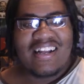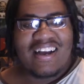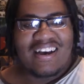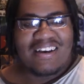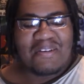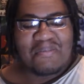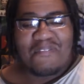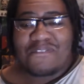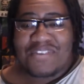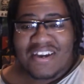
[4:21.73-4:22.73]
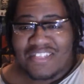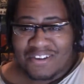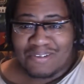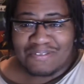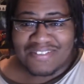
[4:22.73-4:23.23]
Fuck
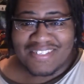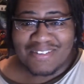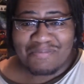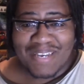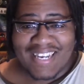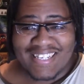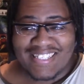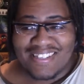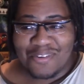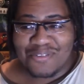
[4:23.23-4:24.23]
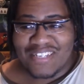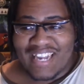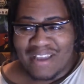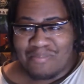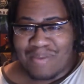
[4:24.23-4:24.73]
those, because those are
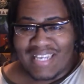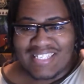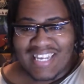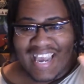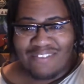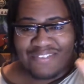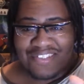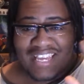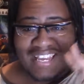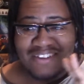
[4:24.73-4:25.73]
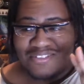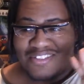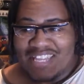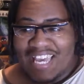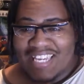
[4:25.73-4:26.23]
like basic everything
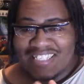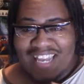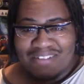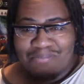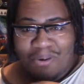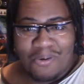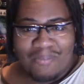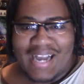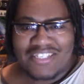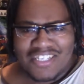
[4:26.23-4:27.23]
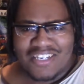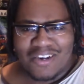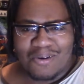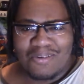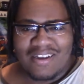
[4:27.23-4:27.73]
things that Pokemon should
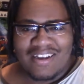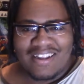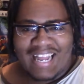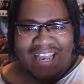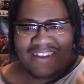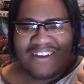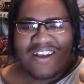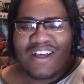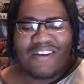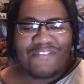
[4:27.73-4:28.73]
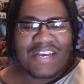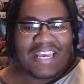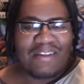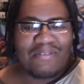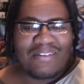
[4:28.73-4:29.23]
know. Like
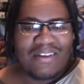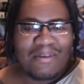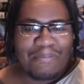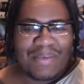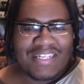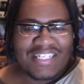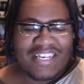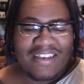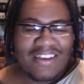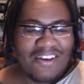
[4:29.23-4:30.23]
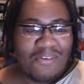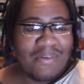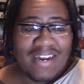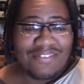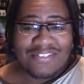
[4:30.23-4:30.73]
fucking Pidgey or
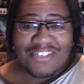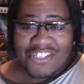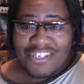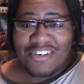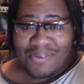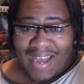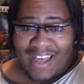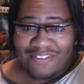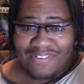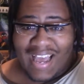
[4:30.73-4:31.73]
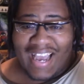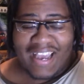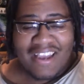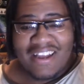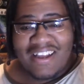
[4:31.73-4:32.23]
whatever should know how to fly.